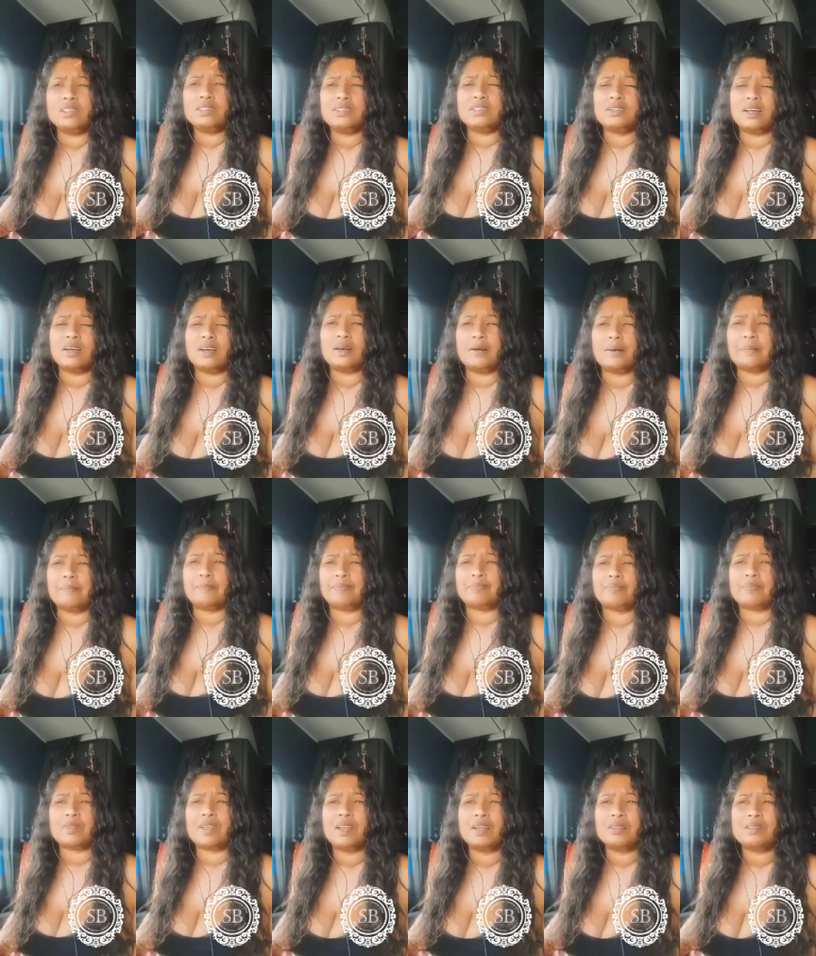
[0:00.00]
that's down
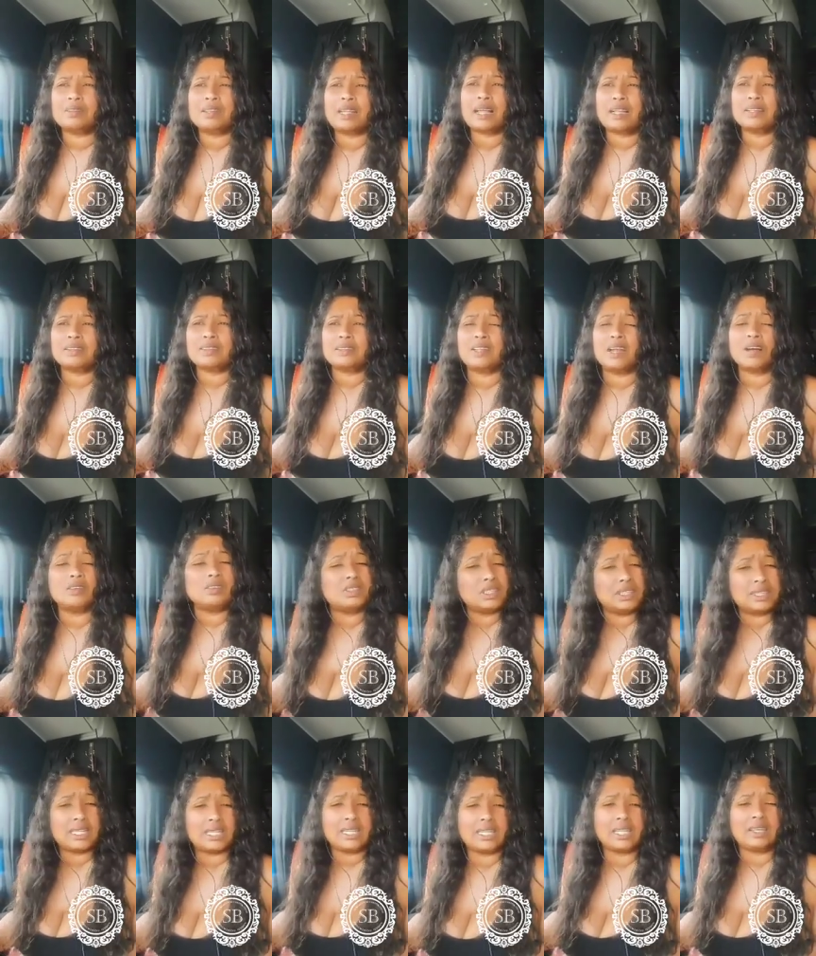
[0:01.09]
to the knee.
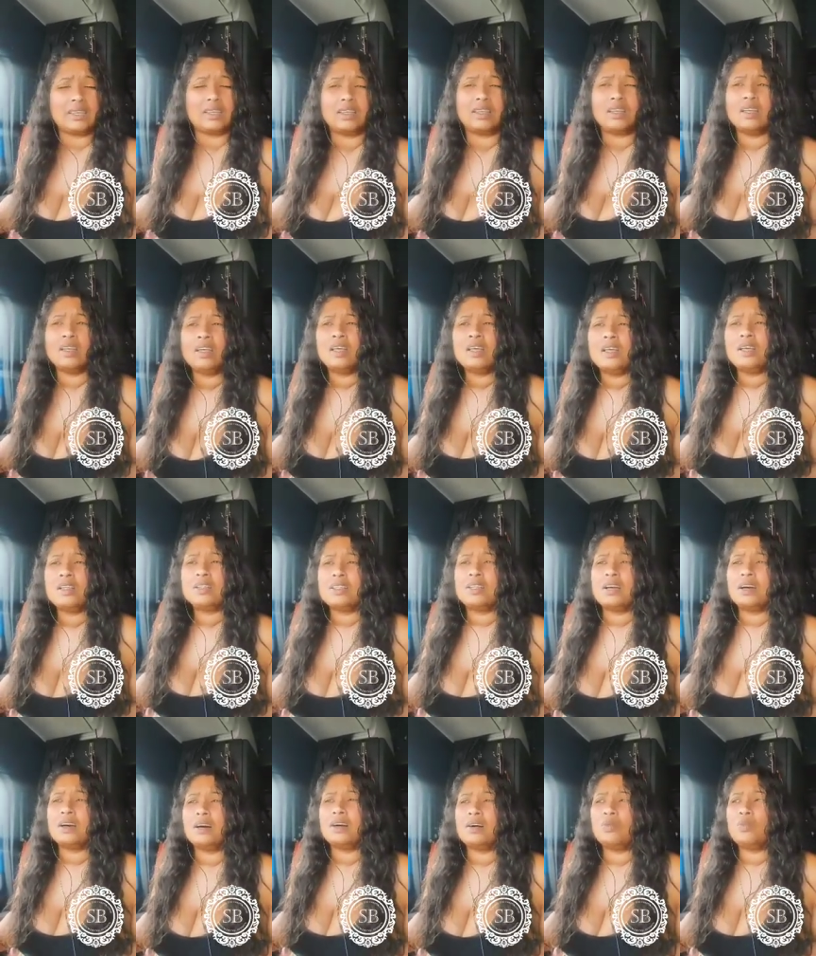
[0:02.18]
The ones that I'm
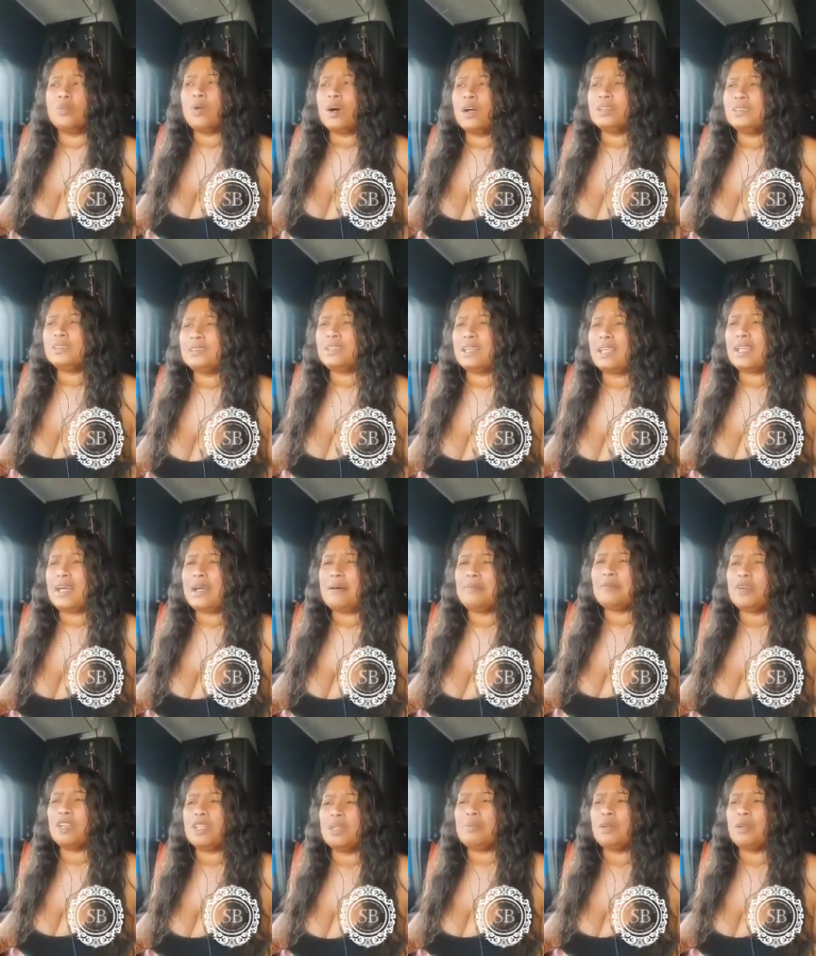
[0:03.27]
going to be wearing
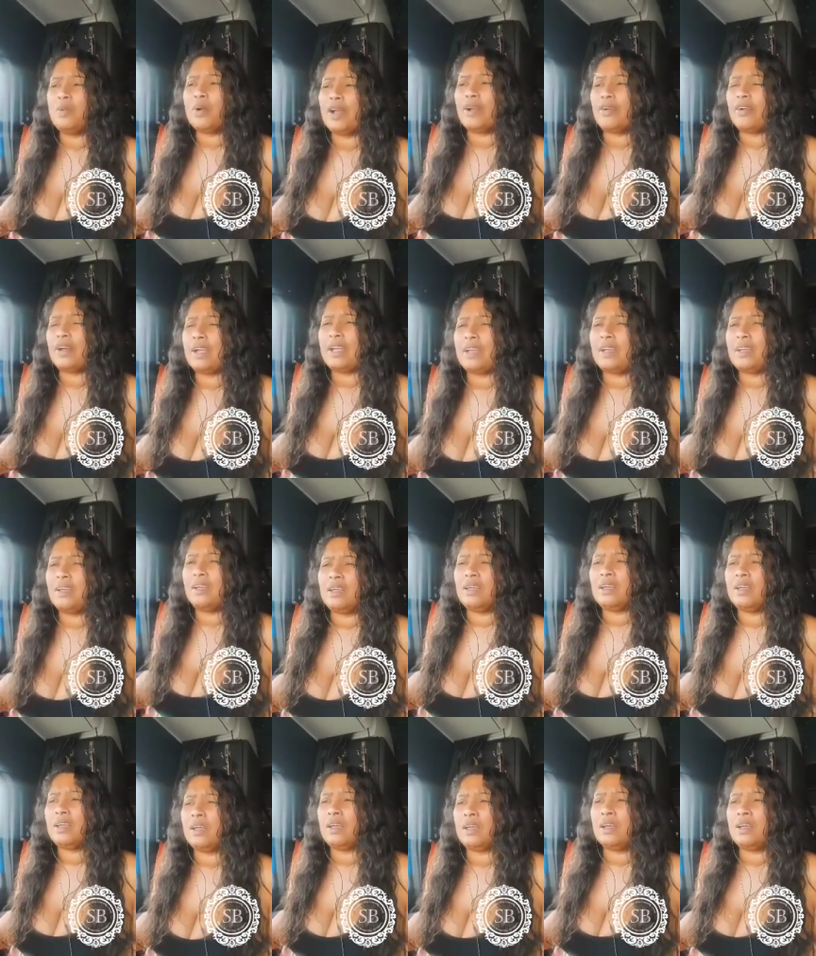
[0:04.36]
for this
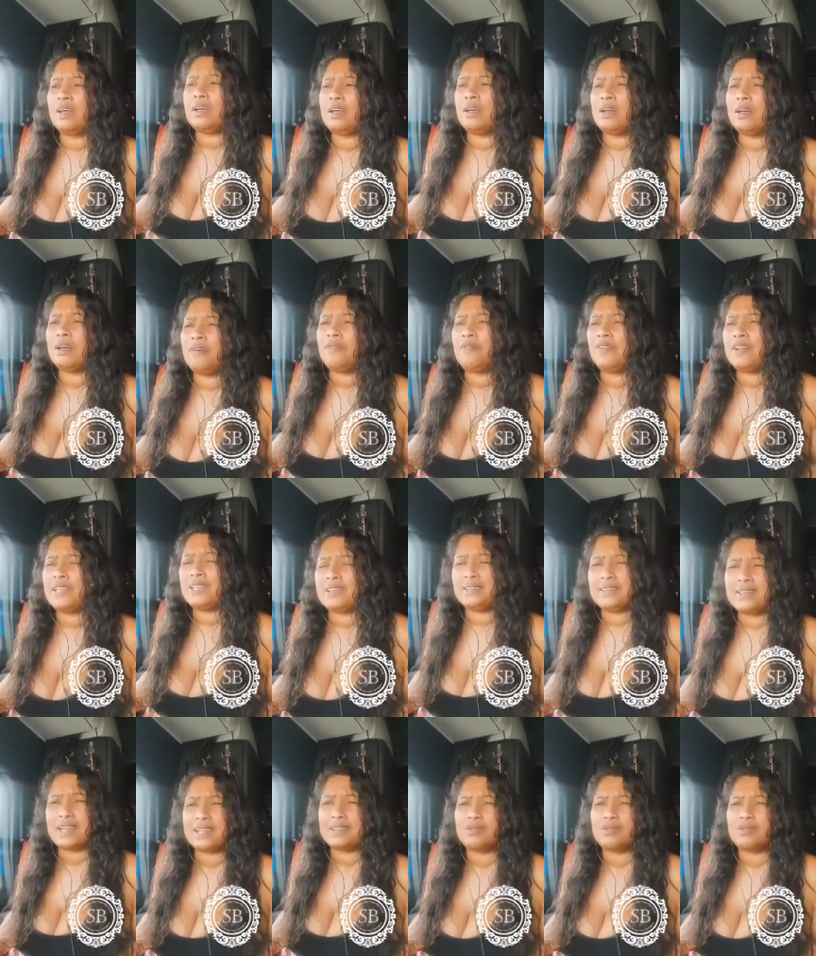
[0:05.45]
next round of surgery,